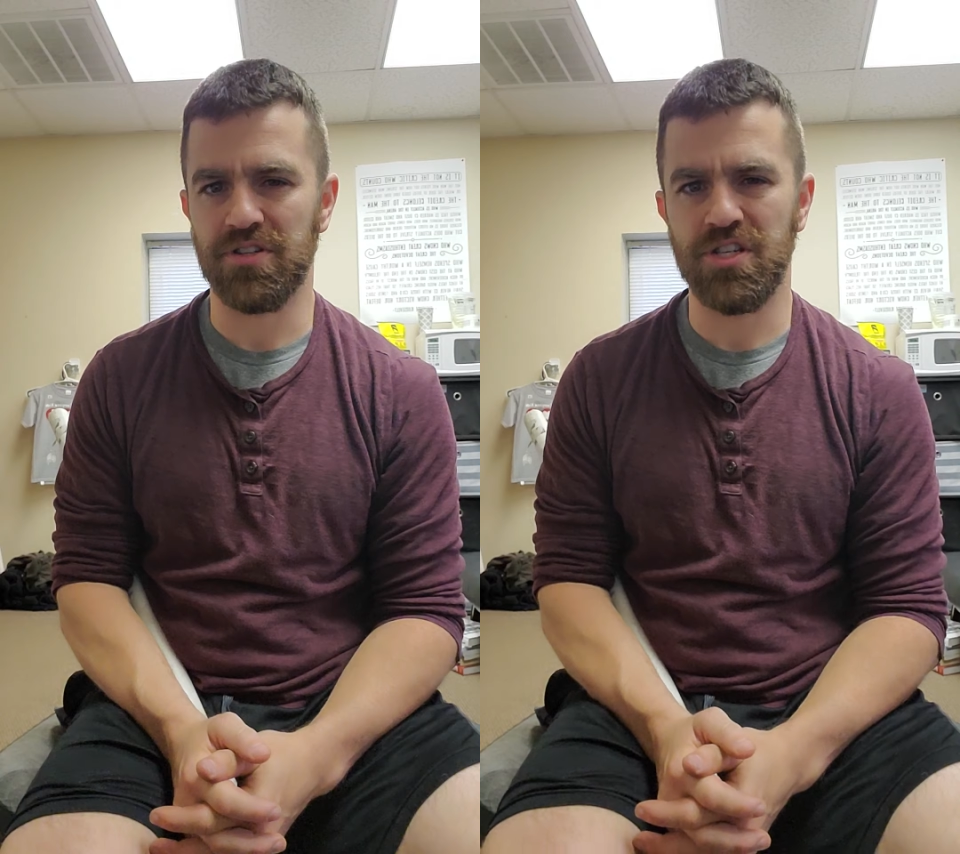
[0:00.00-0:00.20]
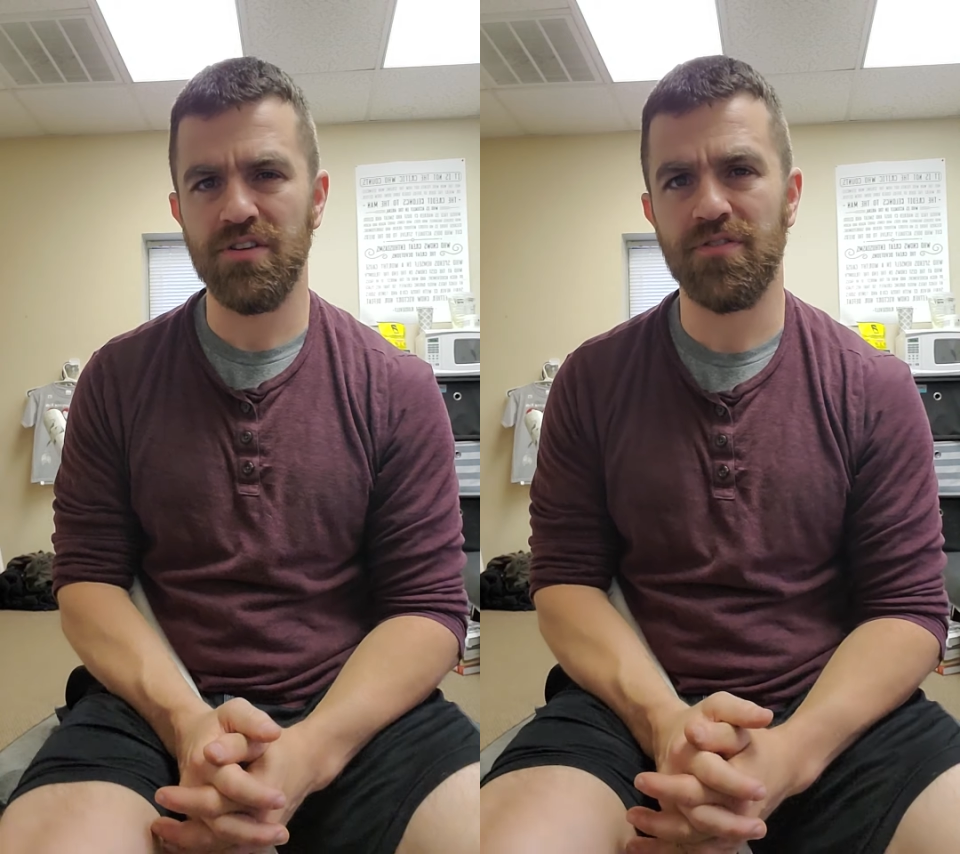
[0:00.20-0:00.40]

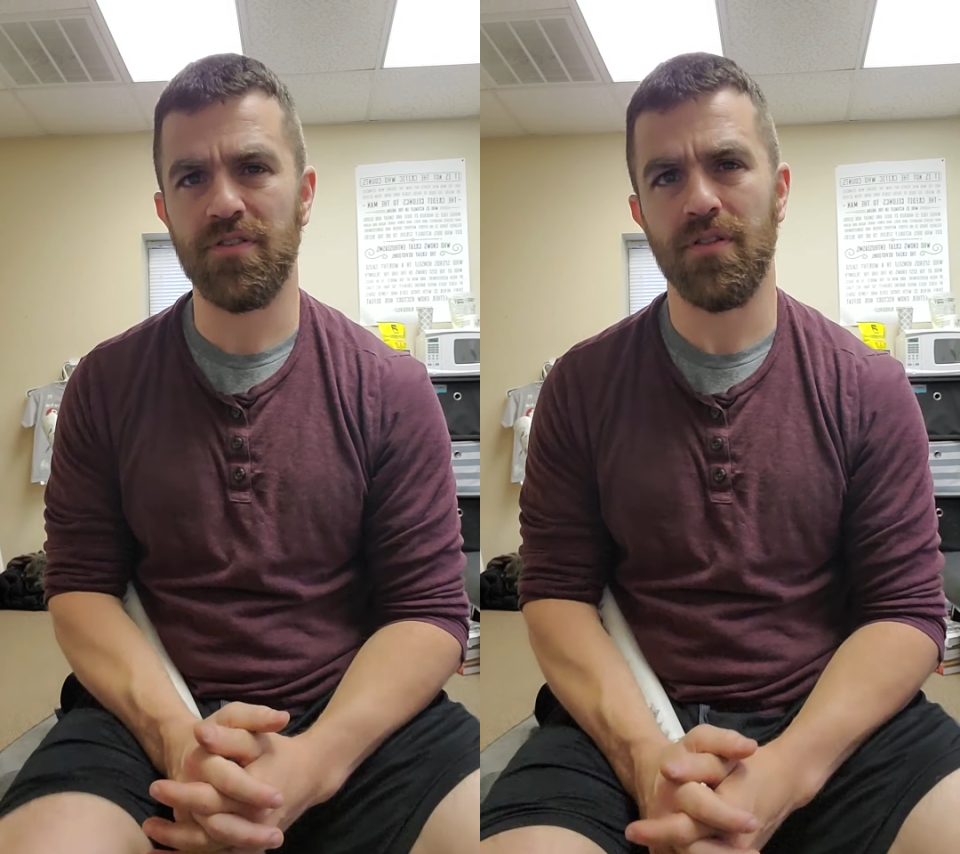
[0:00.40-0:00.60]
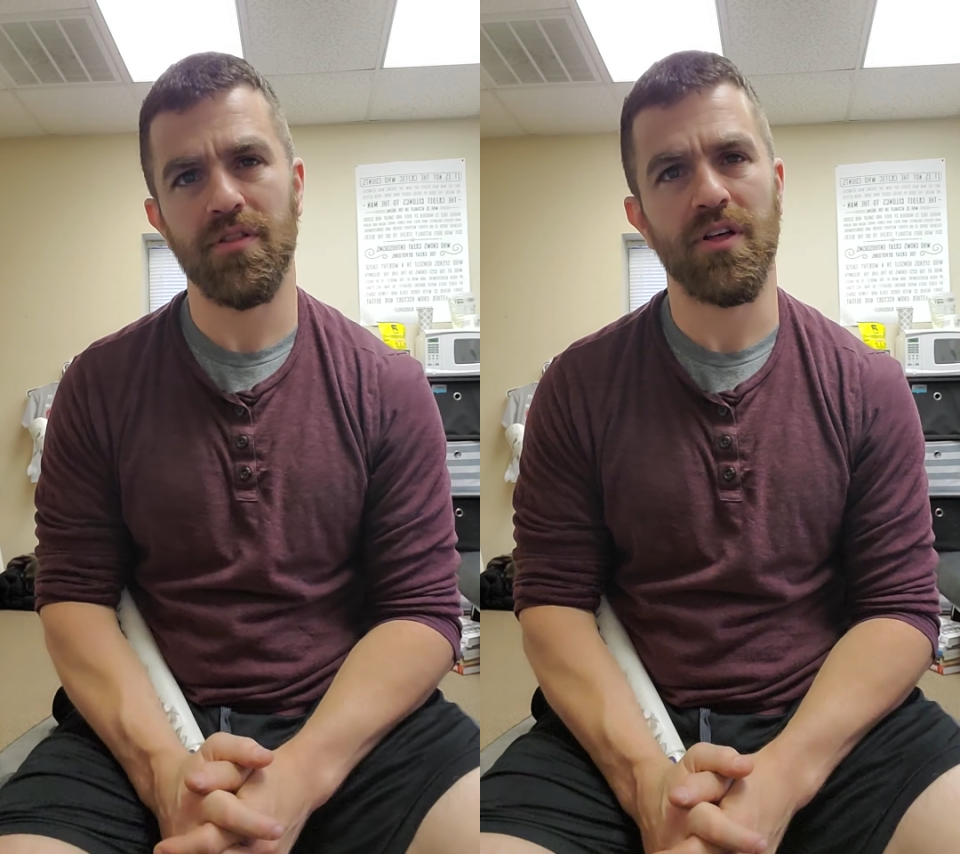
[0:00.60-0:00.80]
Chief,
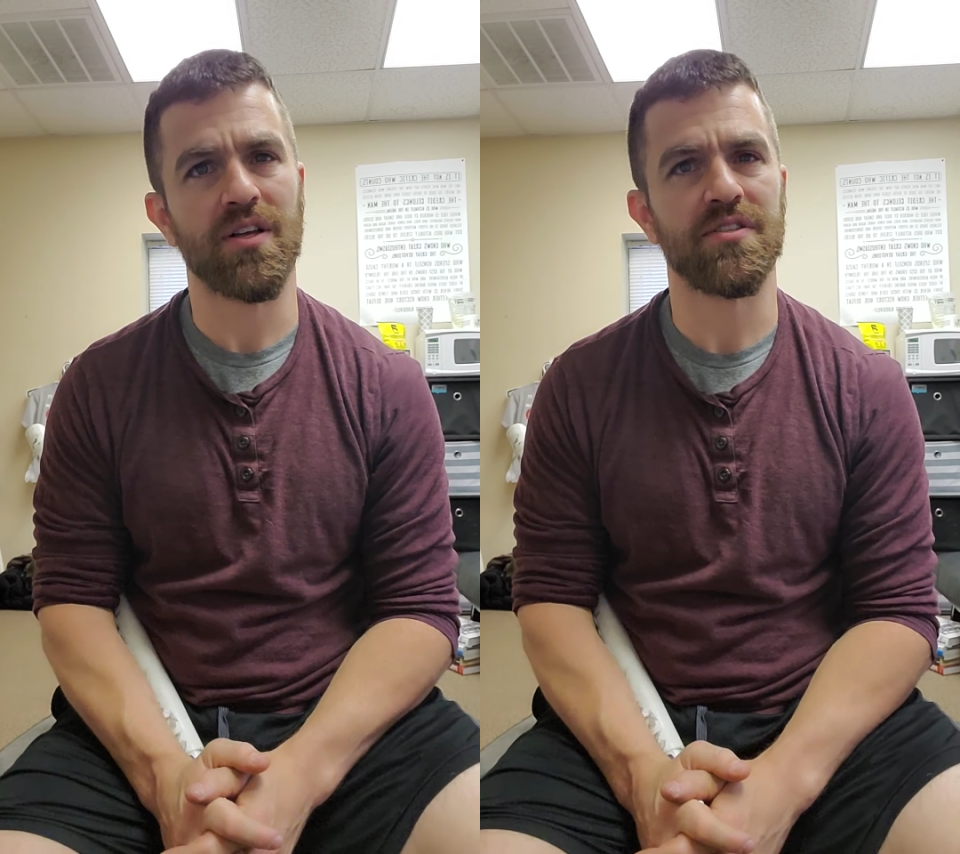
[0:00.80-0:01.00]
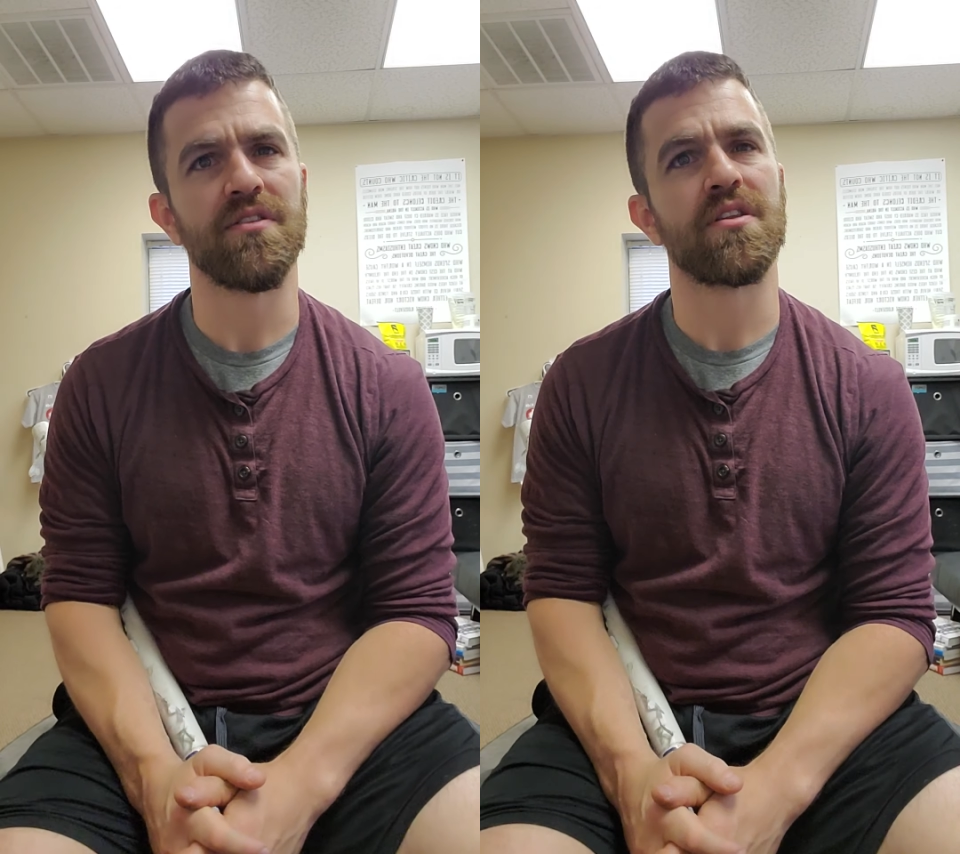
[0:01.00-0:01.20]

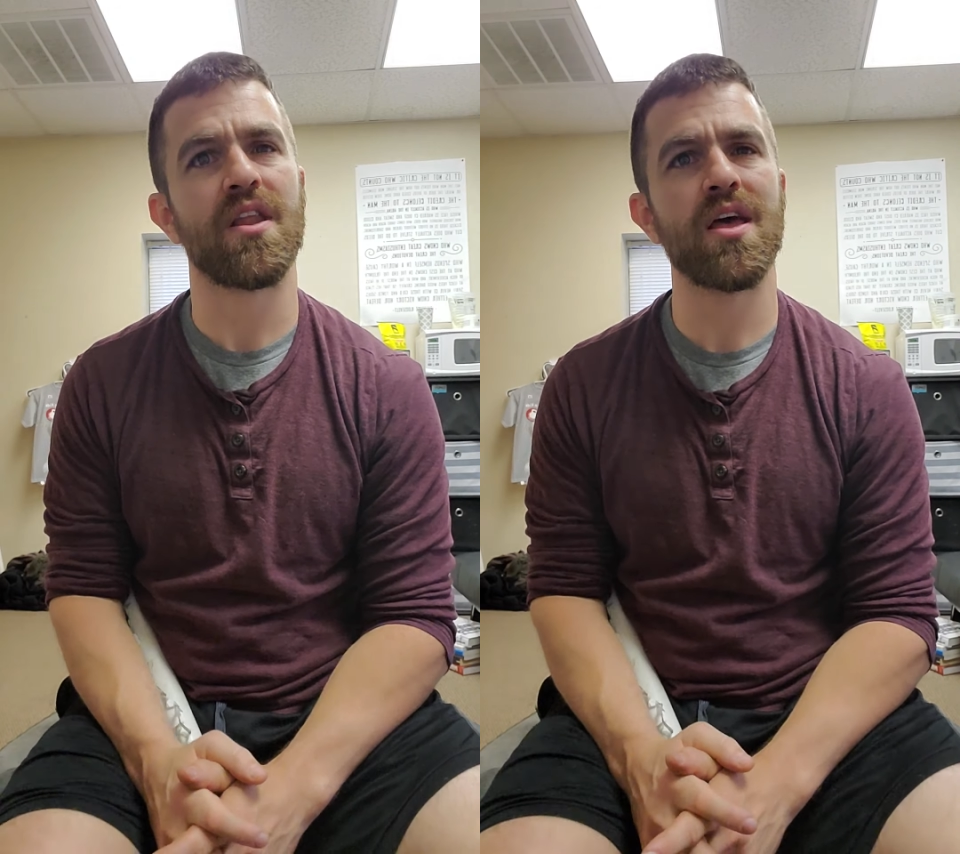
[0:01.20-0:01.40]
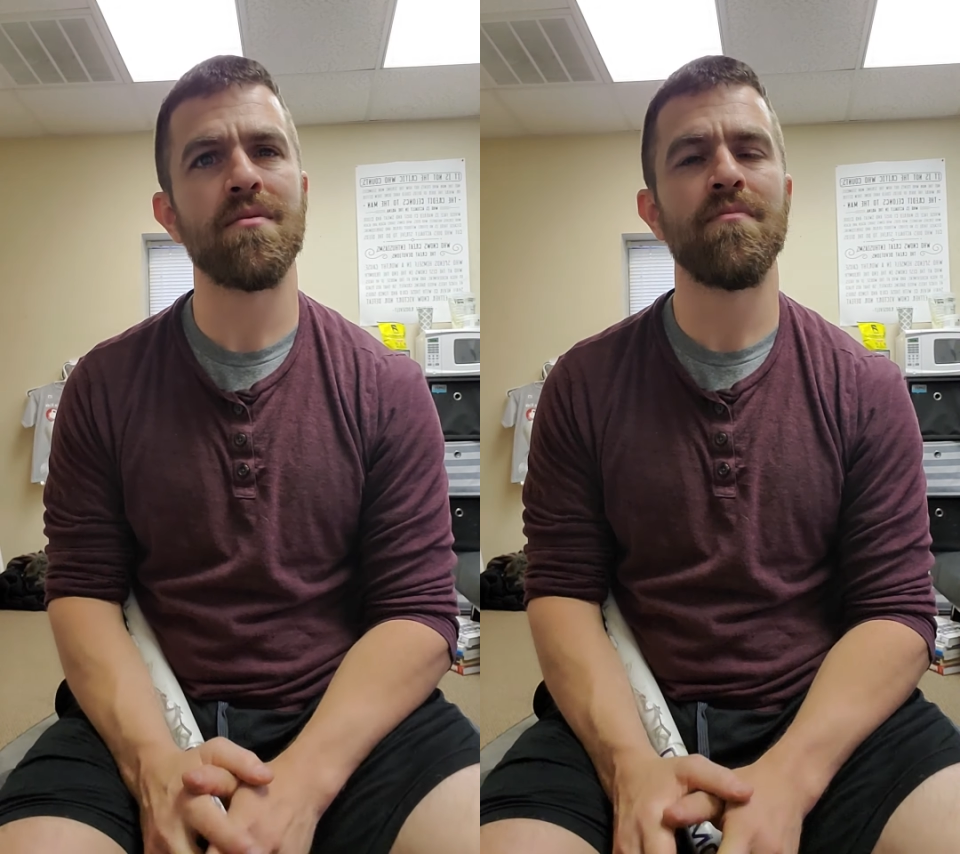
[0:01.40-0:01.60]
thus the
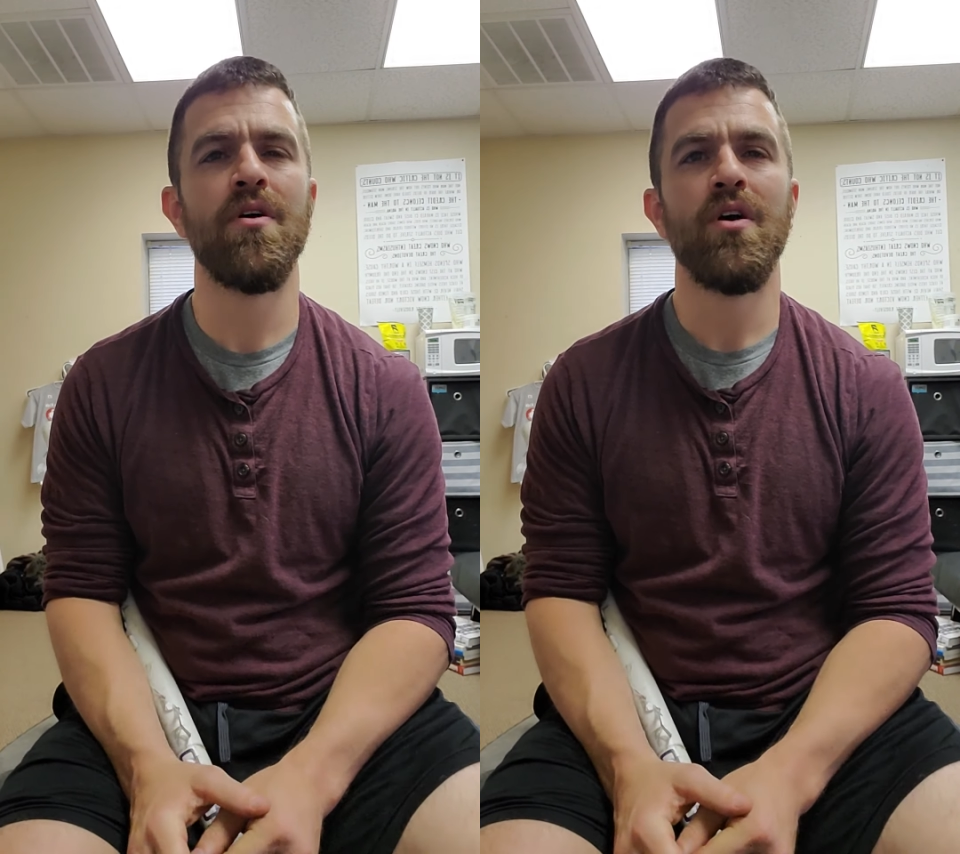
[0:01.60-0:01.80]
name.